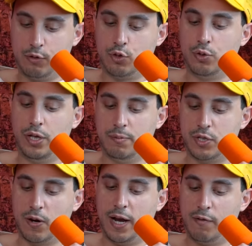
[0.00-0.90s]
truly am
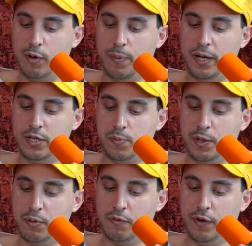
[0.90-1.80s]
sorry. Every penny is
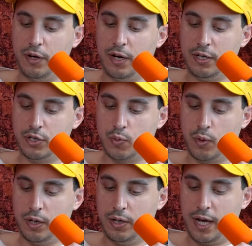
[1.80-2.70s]
being refunded. I just
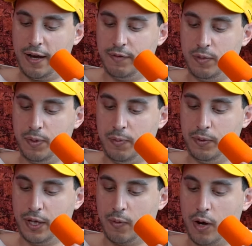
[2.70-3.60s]
wanted to have the
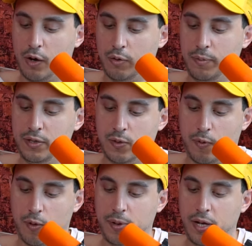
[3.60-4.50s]
people that rock with me
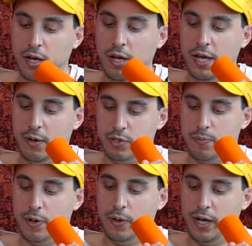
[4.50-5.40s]
support me. It was
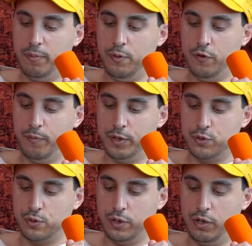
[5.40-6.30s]
a bonehead move, but
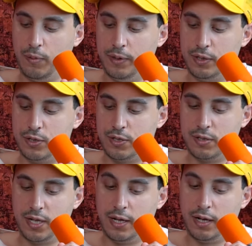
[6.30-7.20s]
truly no malicious
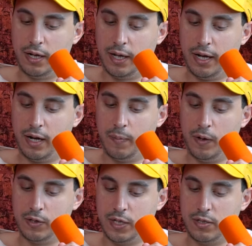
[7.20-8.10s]
intent. Again, I
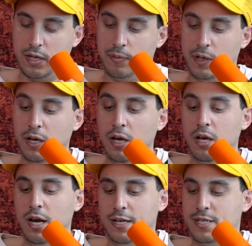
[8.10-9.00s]
apologize deeply.
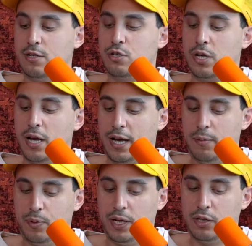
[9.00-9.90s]
Essentially, I
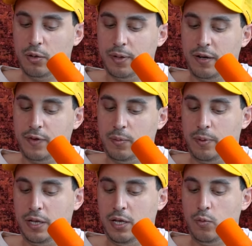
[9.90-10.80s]
can play a little bit of it,
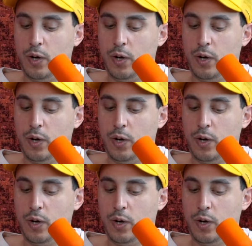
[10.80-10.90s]
but